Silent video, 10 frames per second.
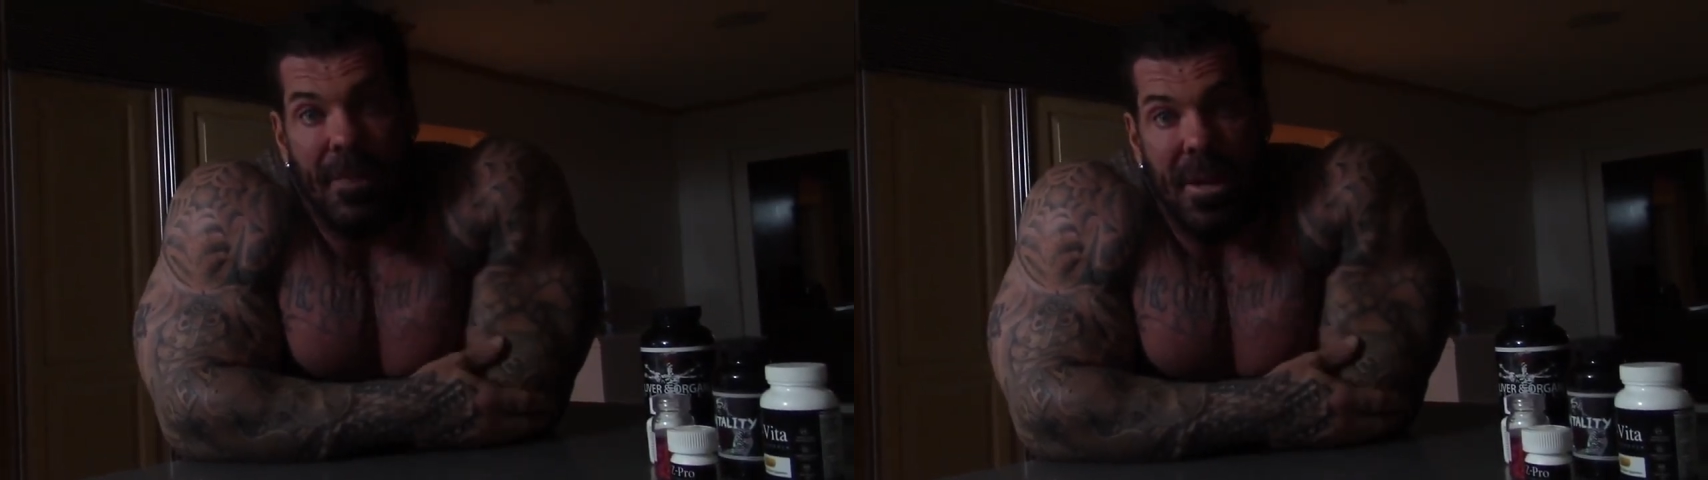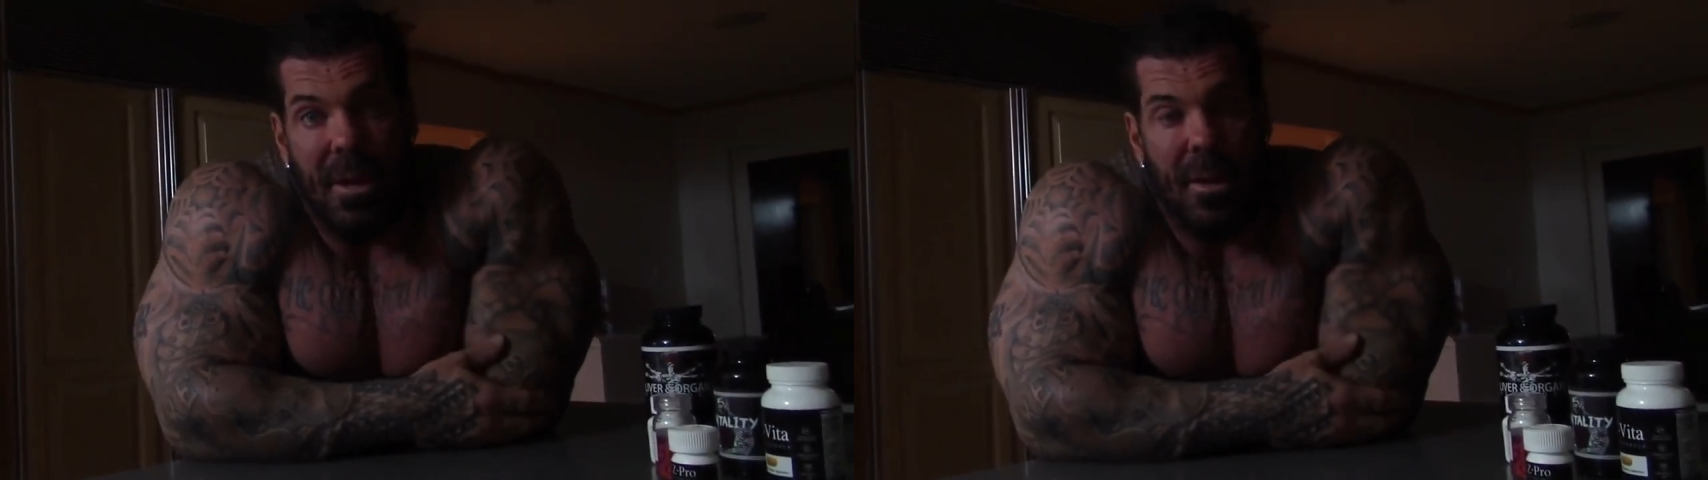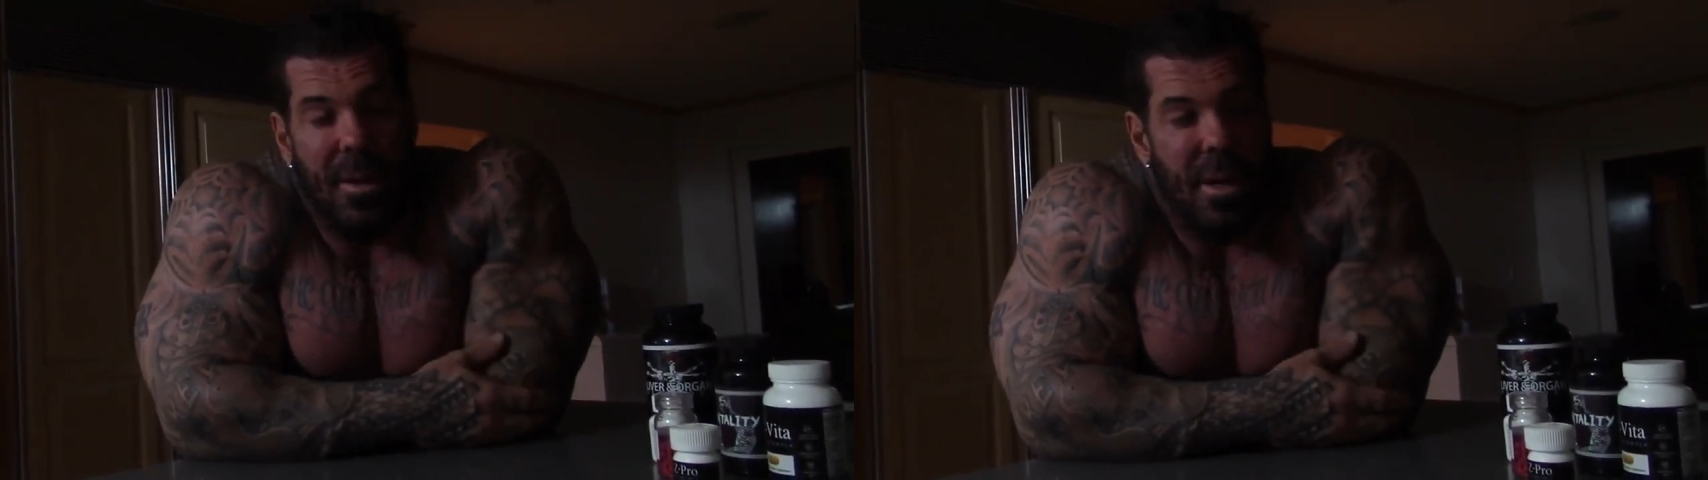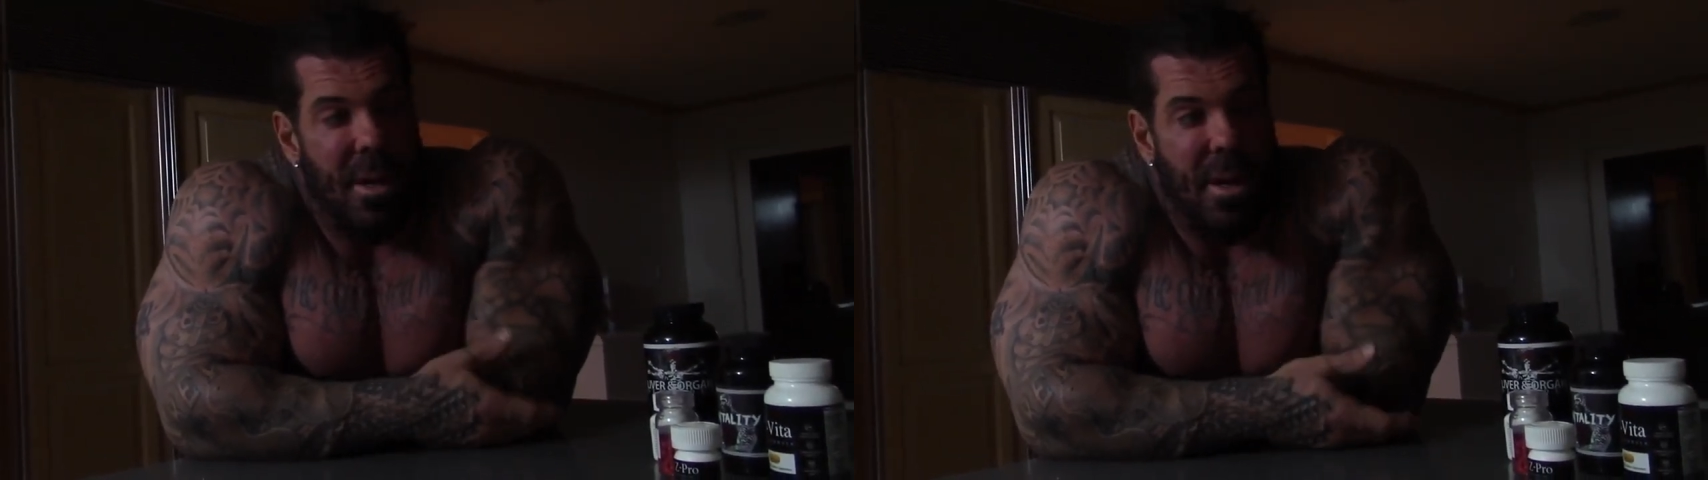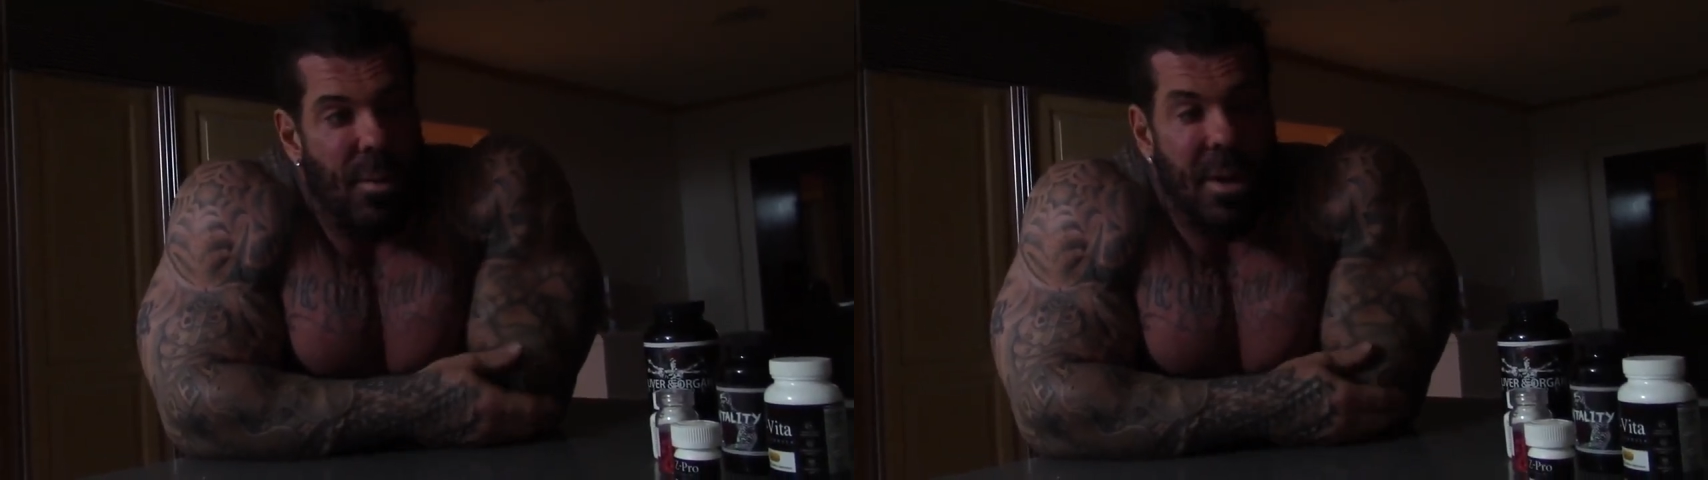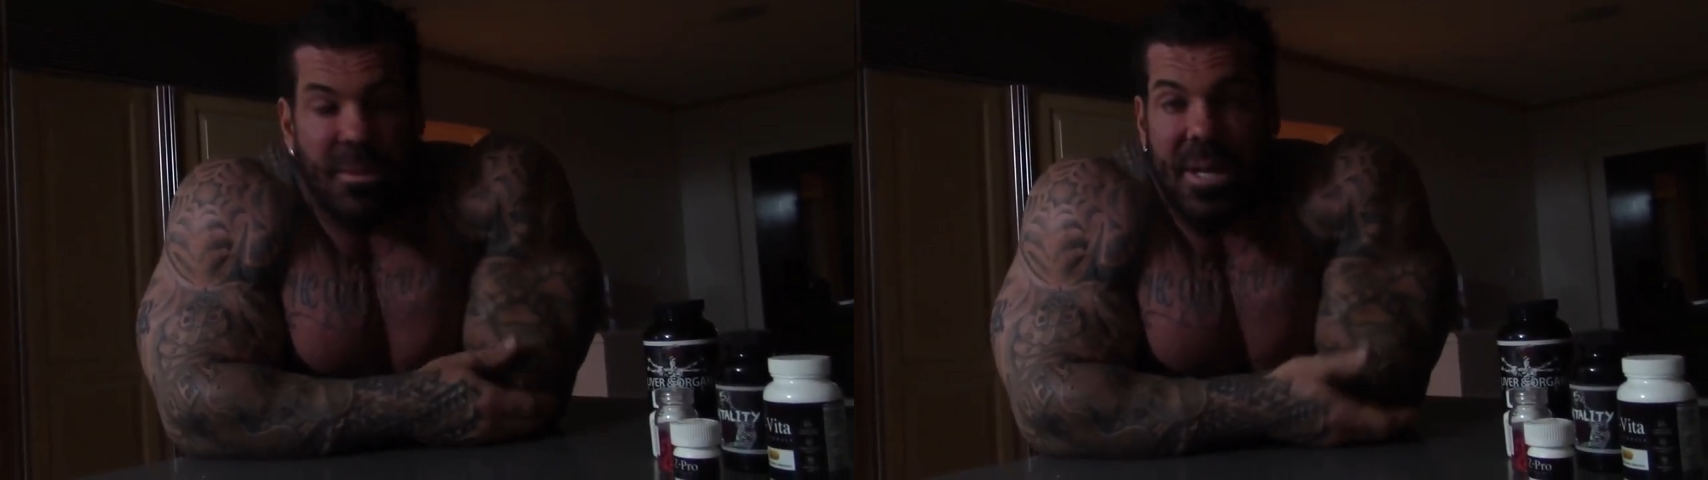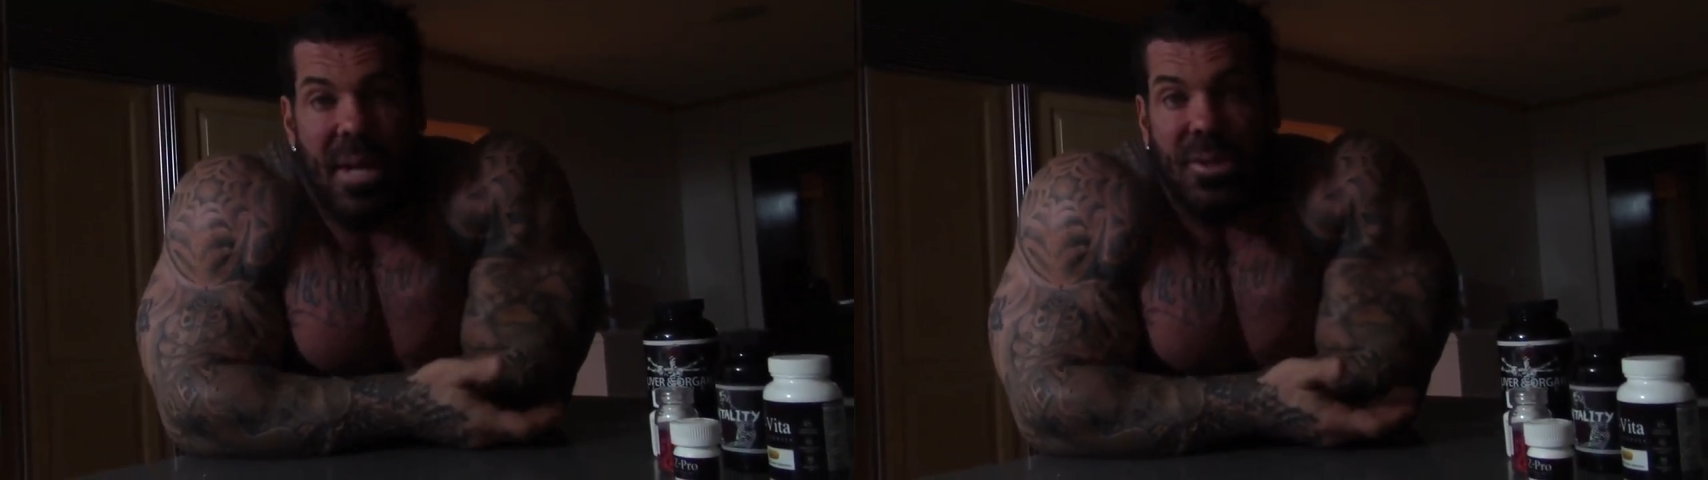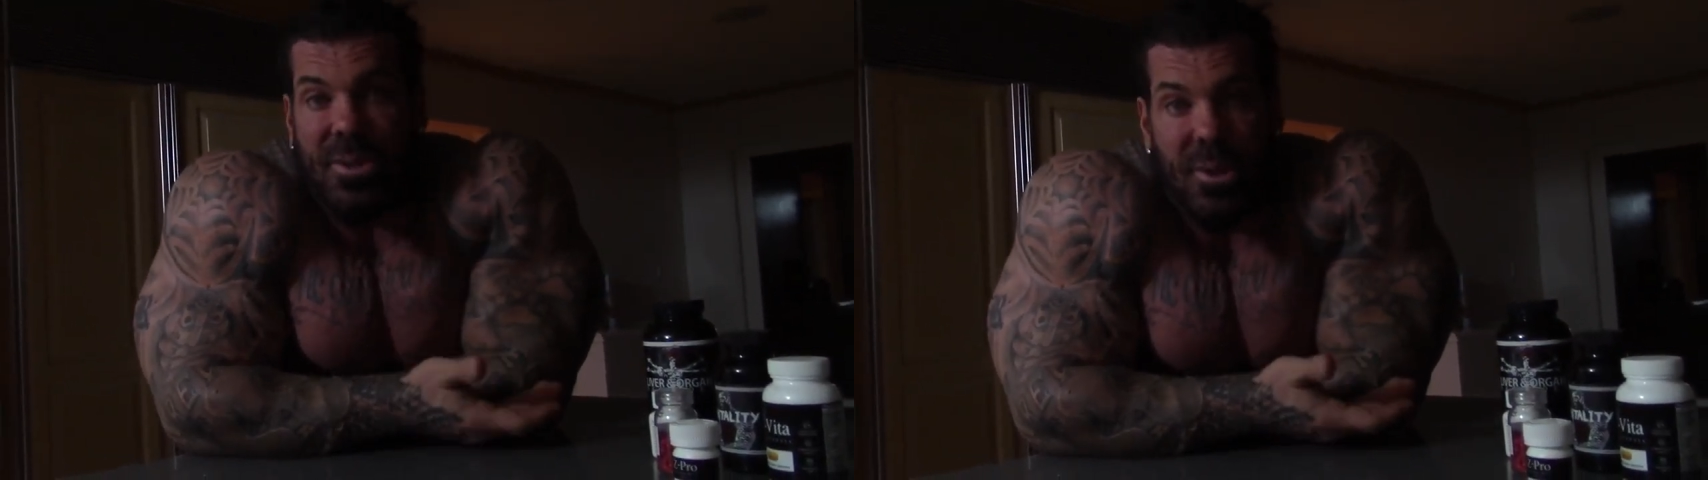you know, and uh, what I'm saying
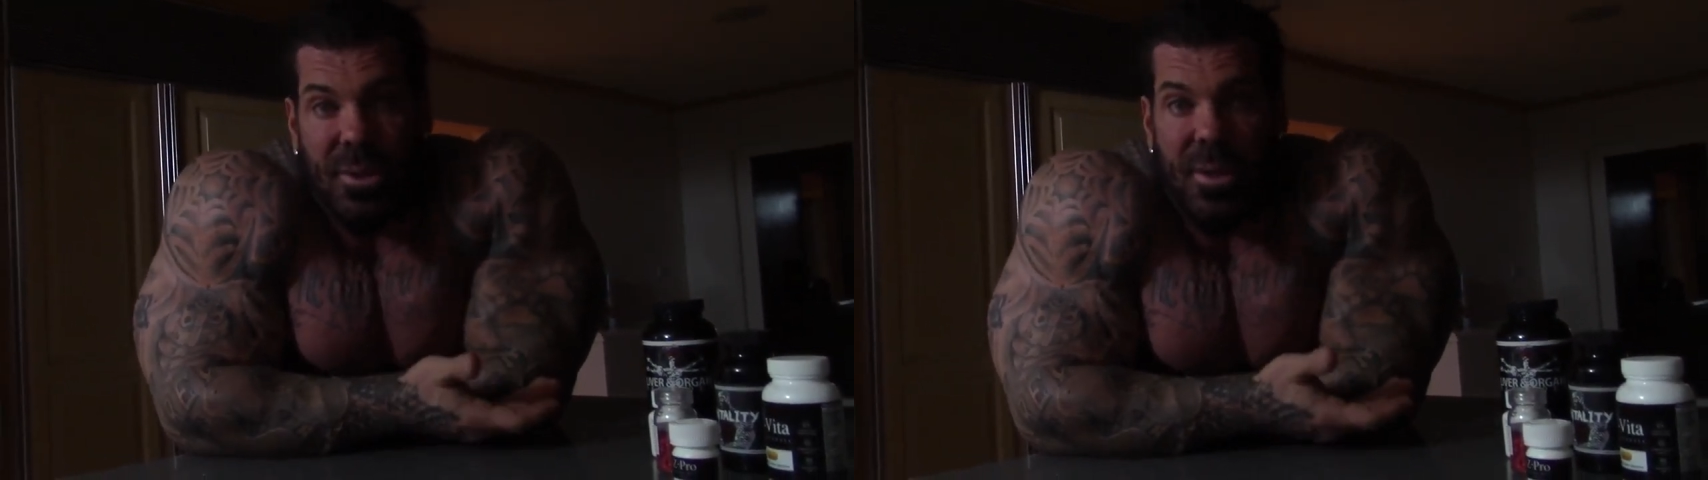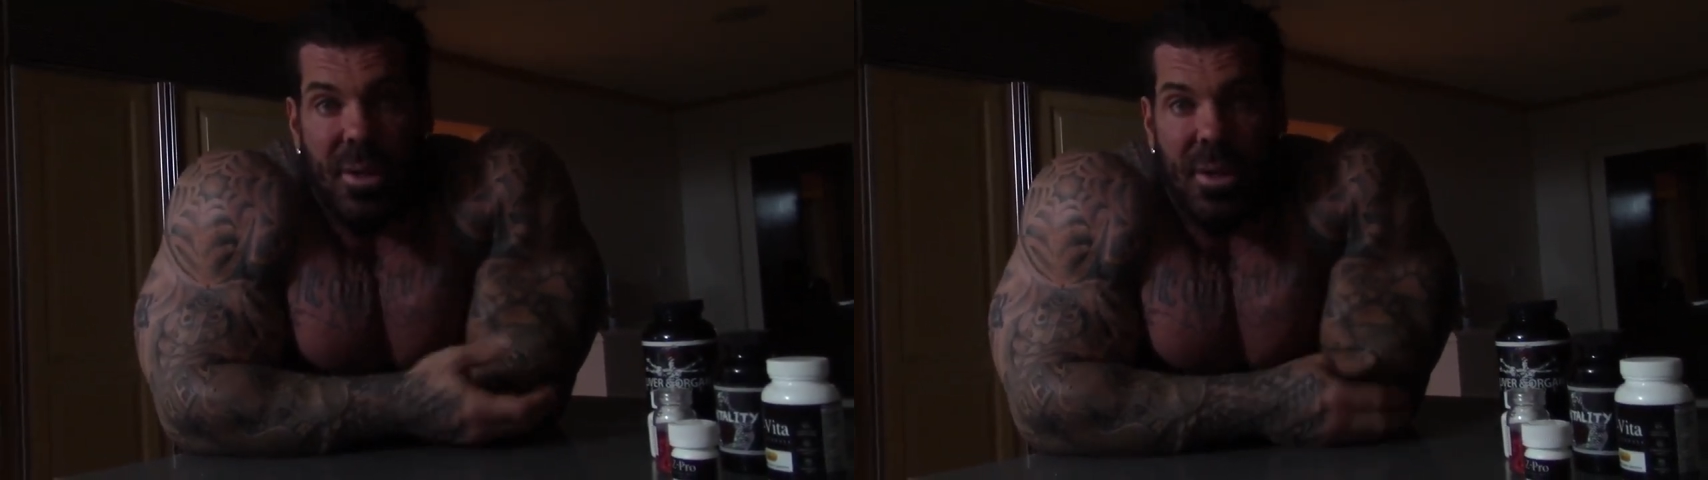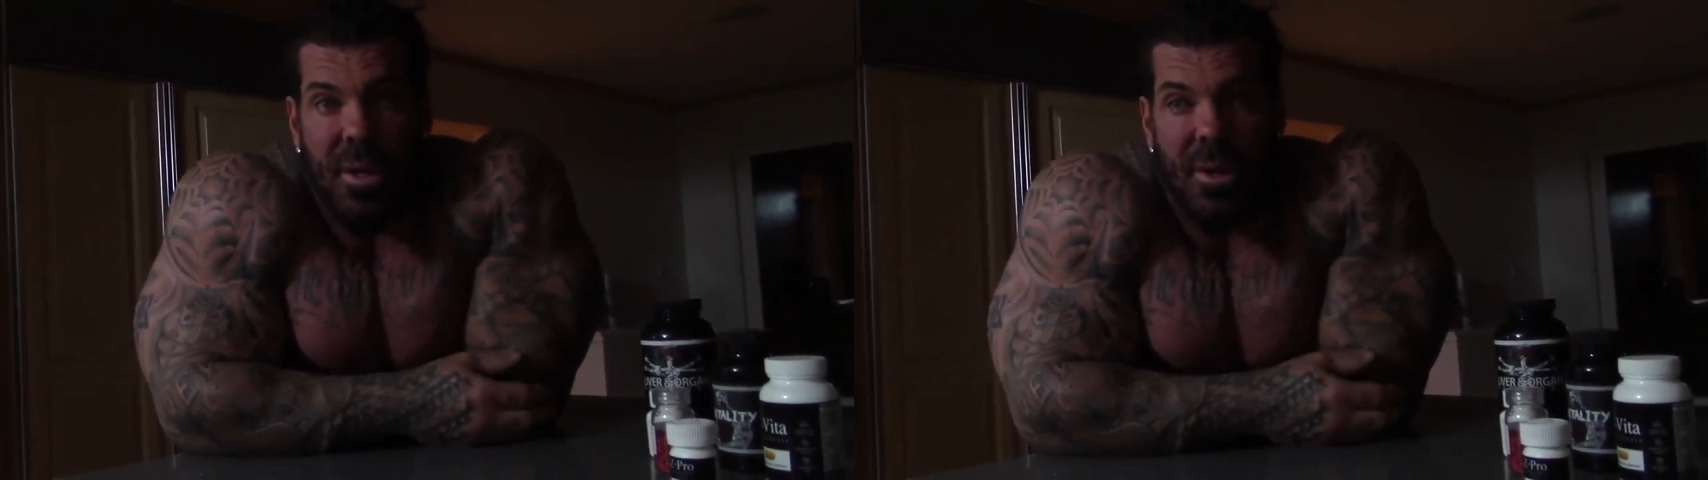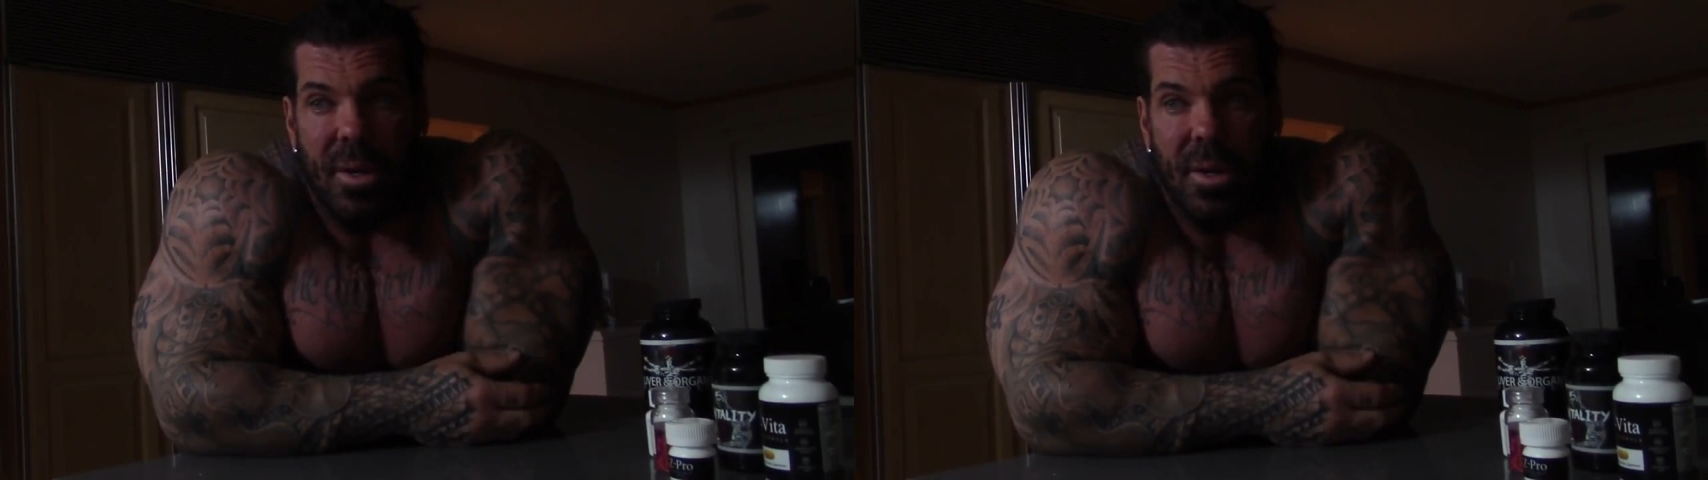is true, and you know,